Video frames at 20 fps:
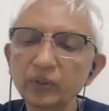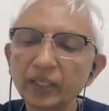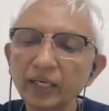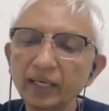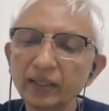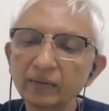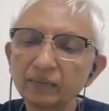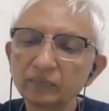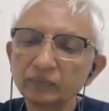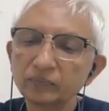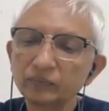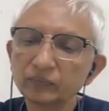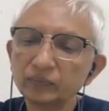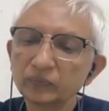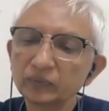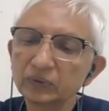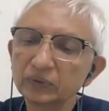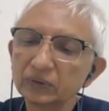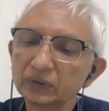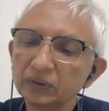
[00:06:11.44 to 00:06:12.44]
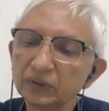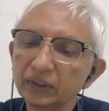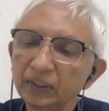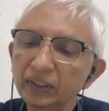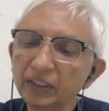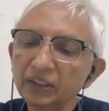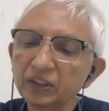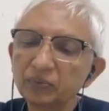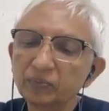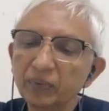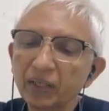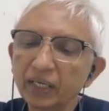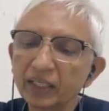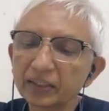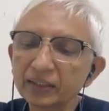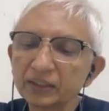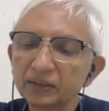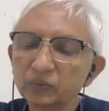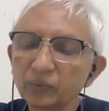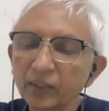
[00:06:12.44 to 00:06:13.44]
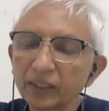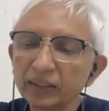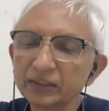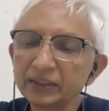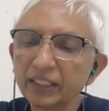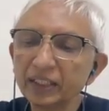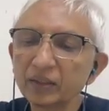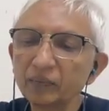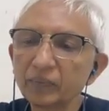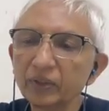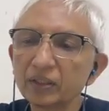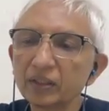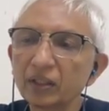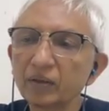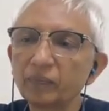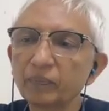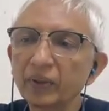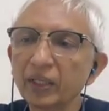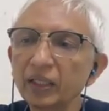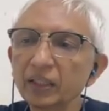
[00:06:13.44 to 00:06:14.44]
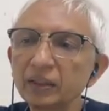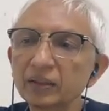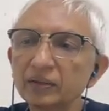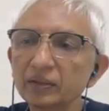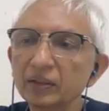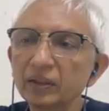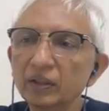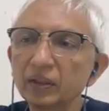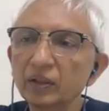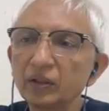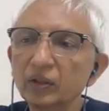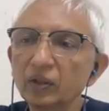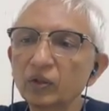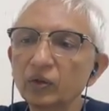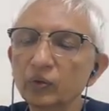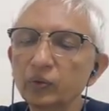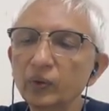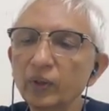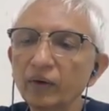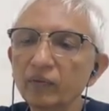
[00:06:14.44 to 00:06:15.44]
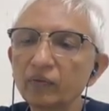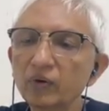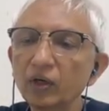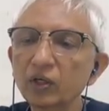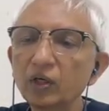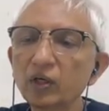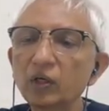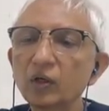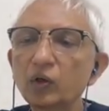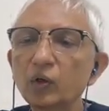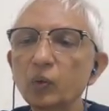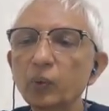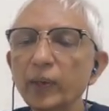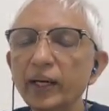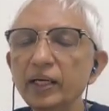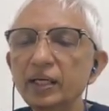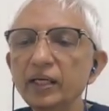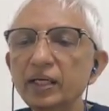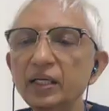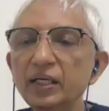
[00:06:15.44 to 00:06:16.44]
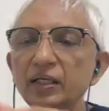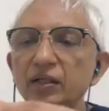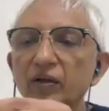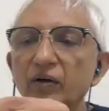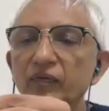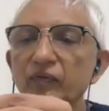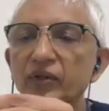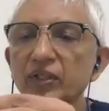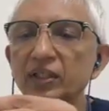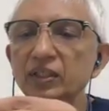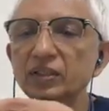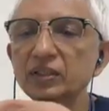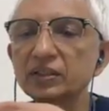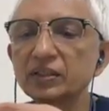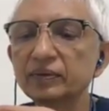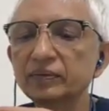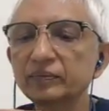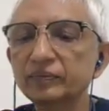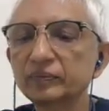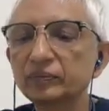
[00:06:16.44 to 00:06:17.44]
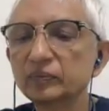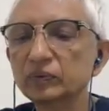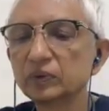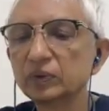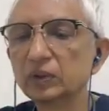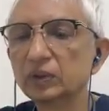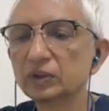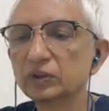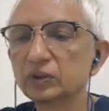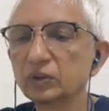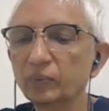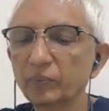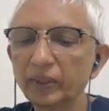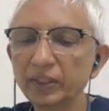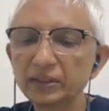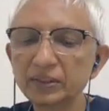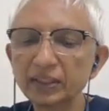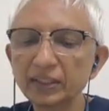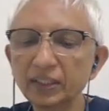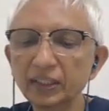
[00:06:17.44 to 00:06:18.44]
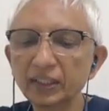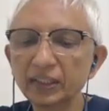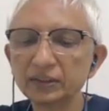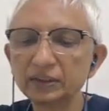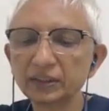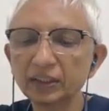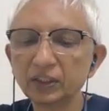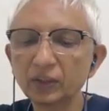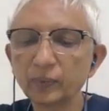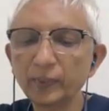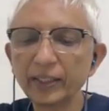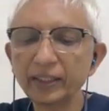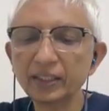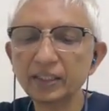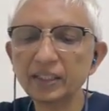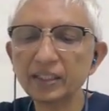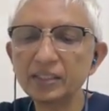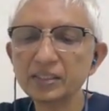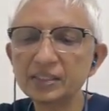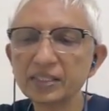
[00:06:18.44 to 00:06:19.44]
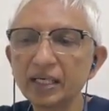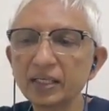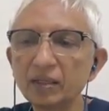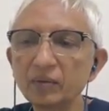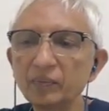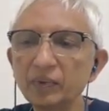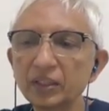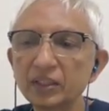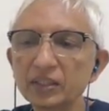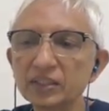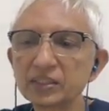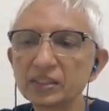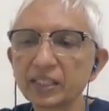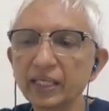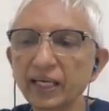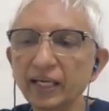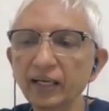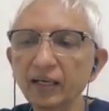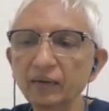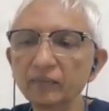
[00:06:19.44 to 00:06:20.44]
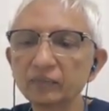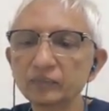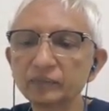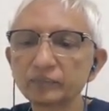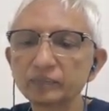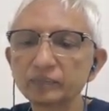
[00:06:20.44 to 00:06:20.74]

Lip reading: can, each mark is 1 centimeter apart. You have got 20 of these. So, basically, it's a 20 centimeter scale,